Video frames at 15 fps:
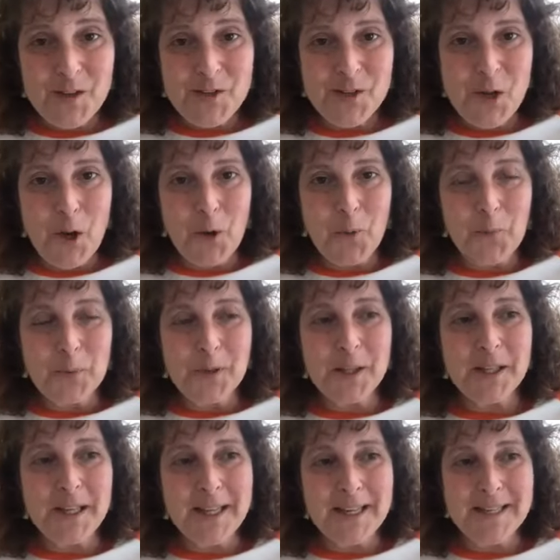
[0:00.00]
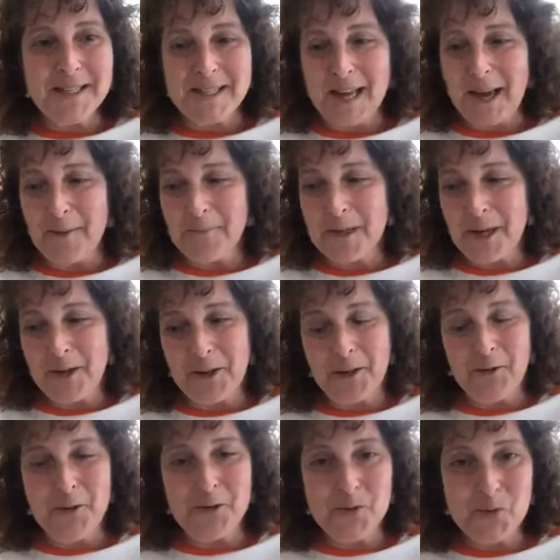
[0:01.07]
So please, I'm telling
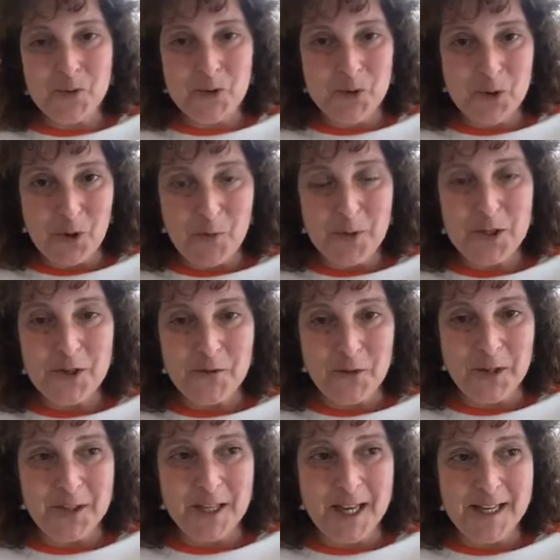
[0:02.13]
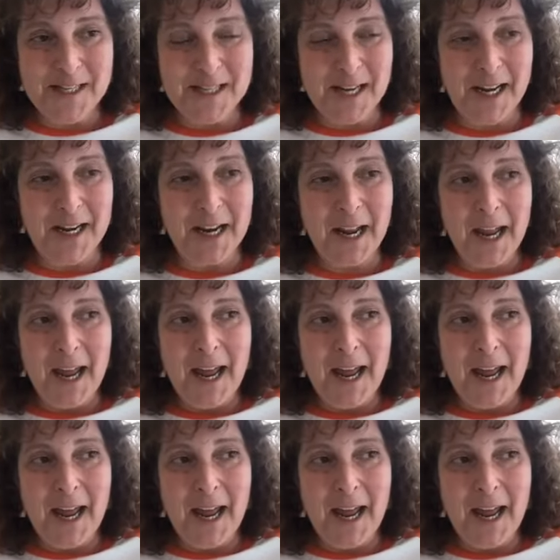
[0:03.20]
you, this was so much fun last night.